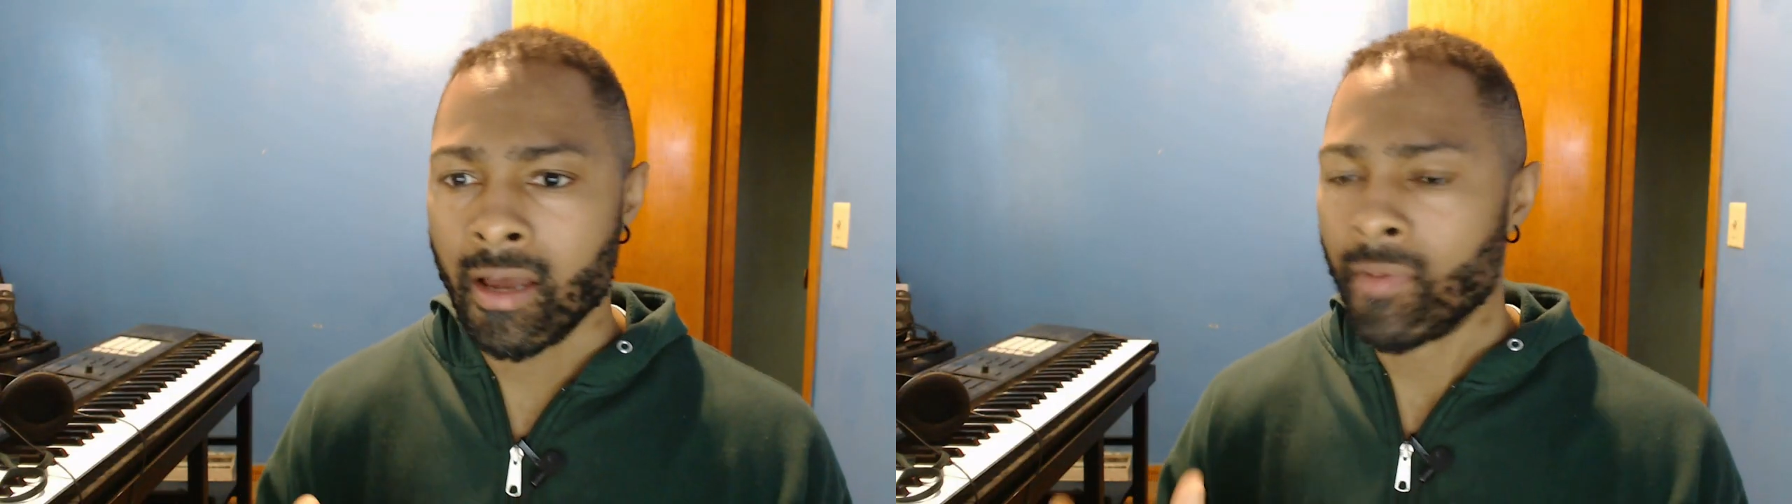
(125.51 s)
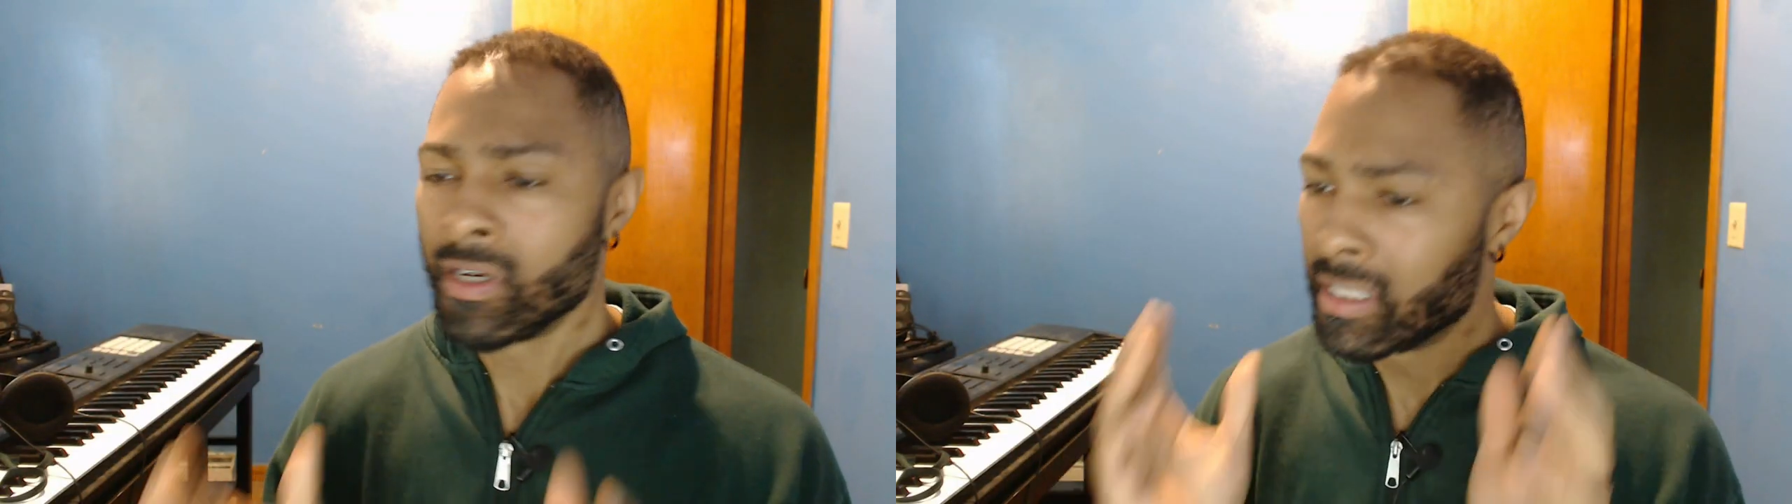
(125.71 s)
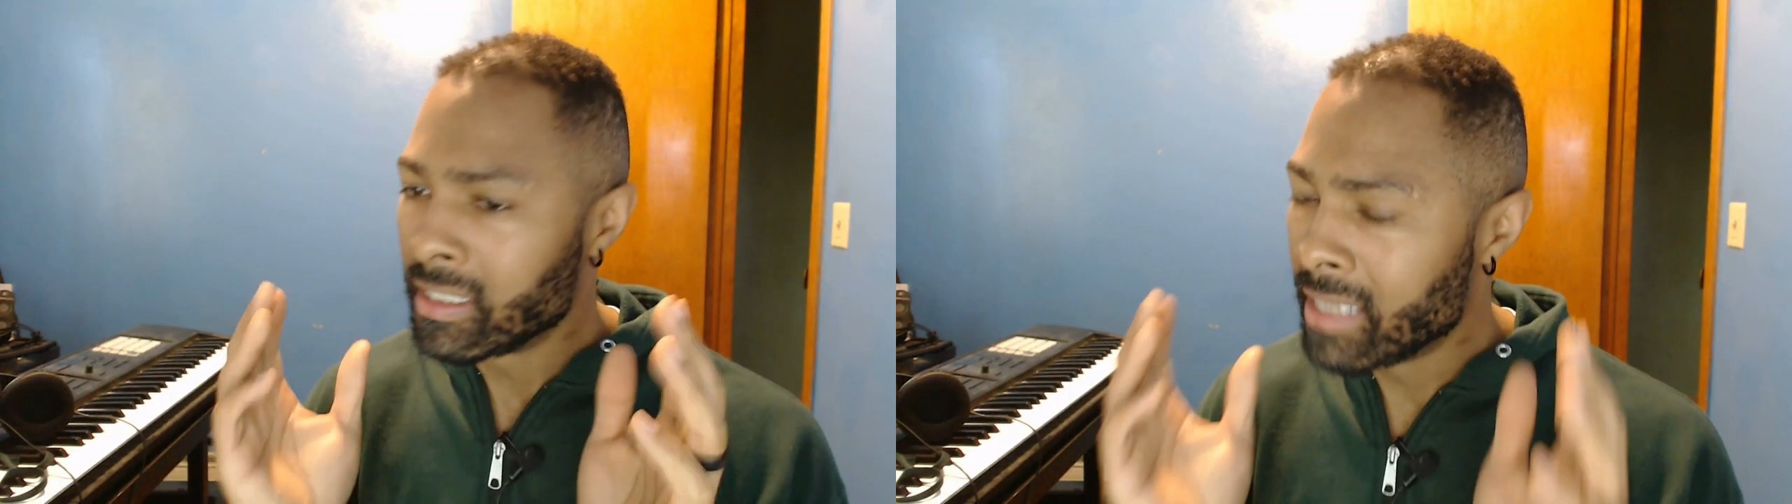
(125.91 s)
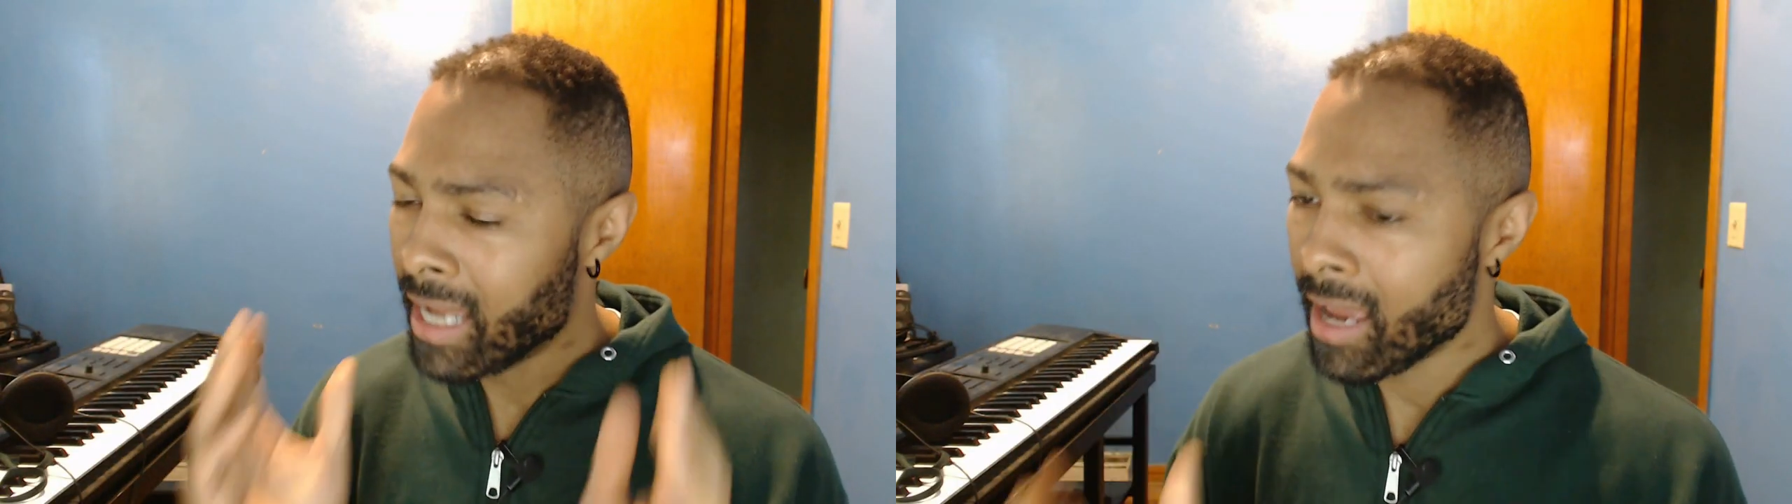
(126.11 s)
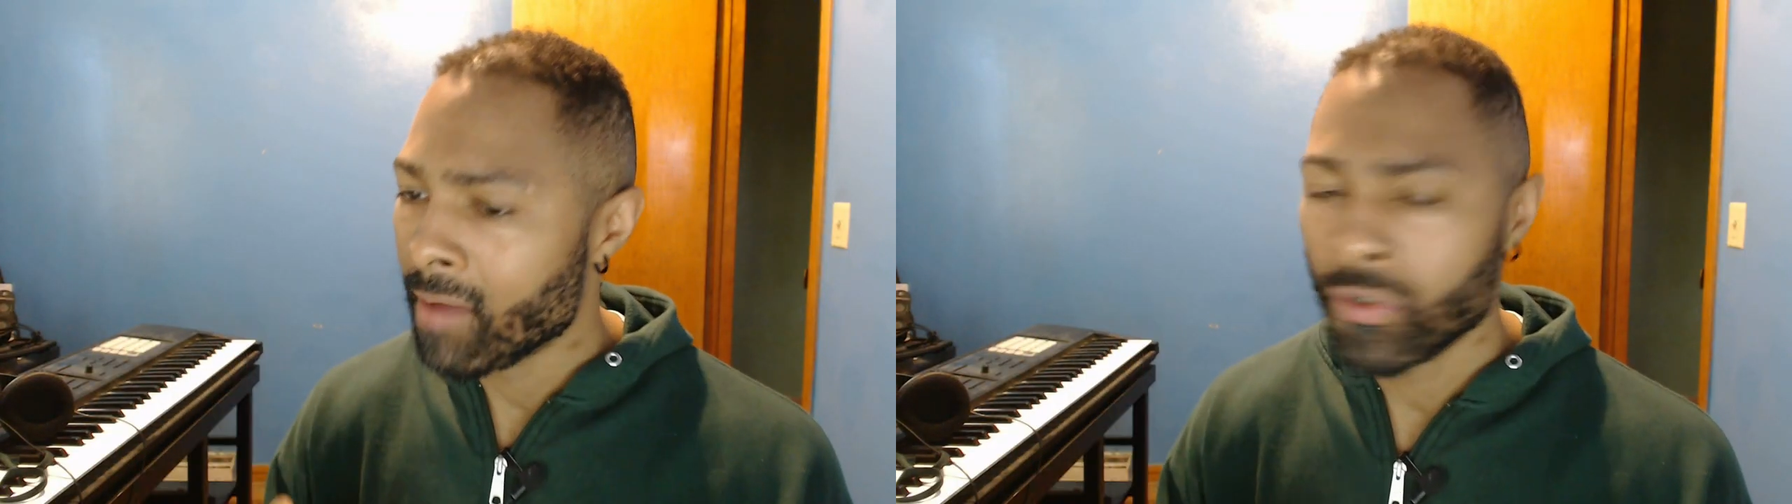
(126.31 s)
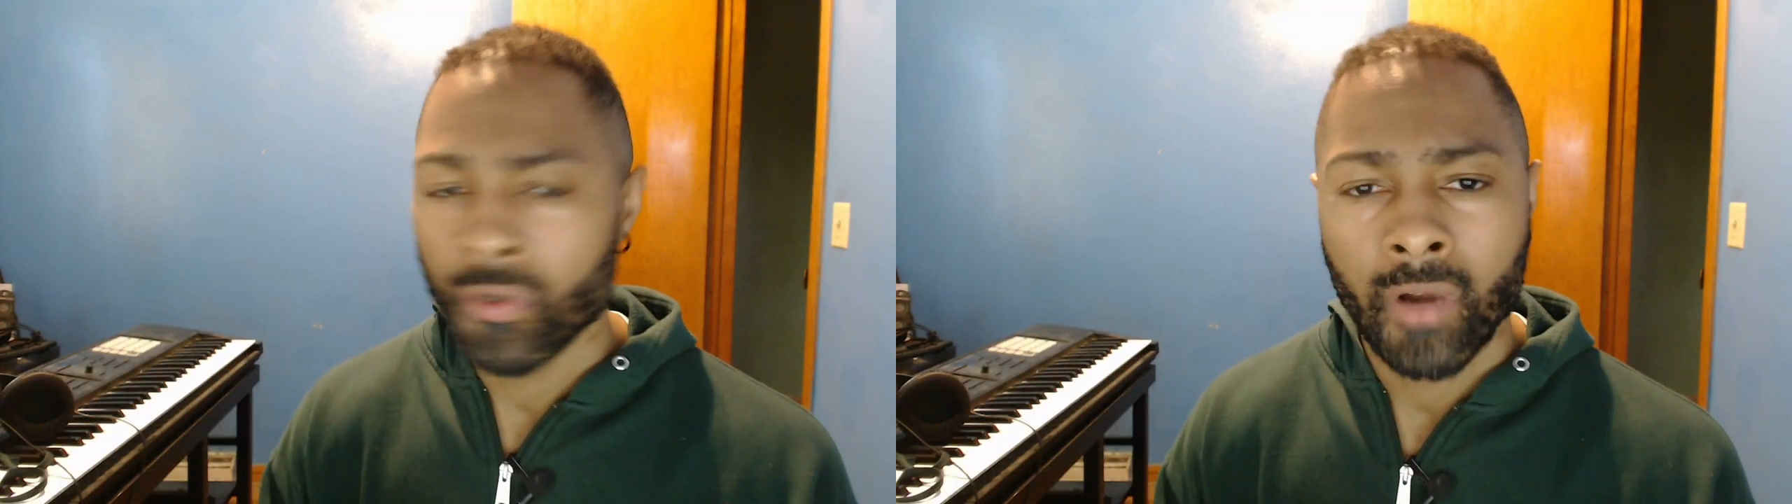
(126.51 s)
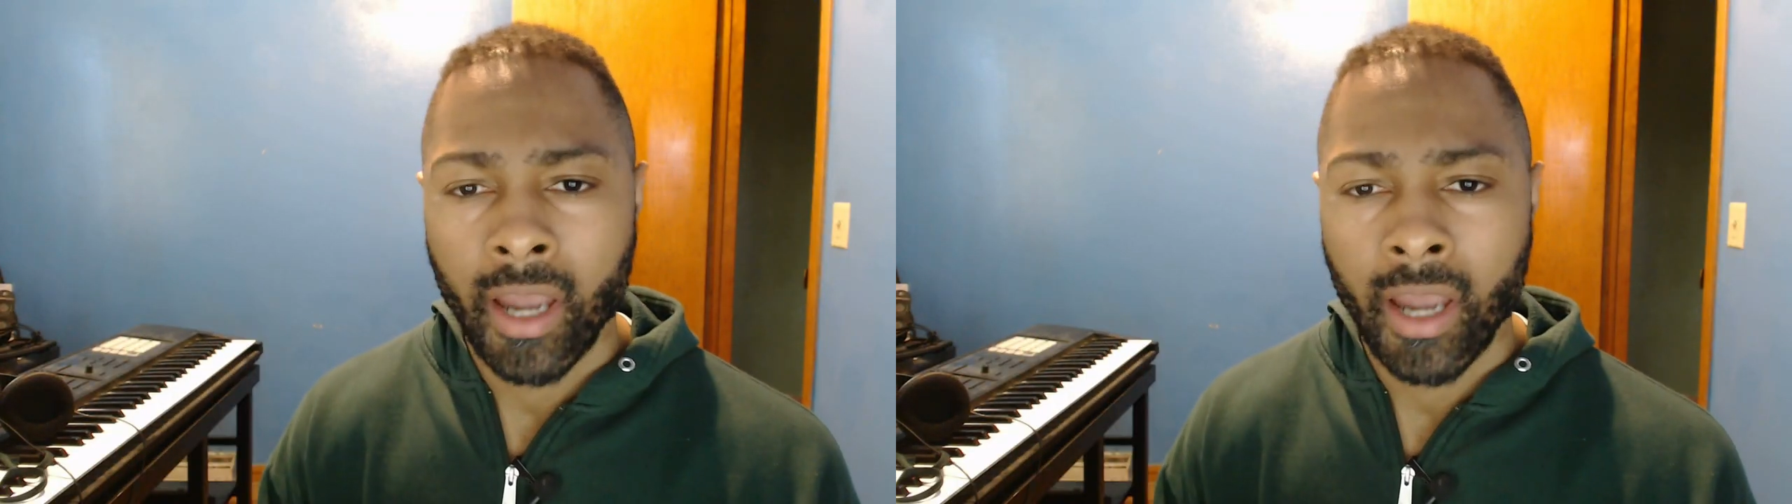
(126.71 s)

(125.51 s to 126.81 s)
but she damn sure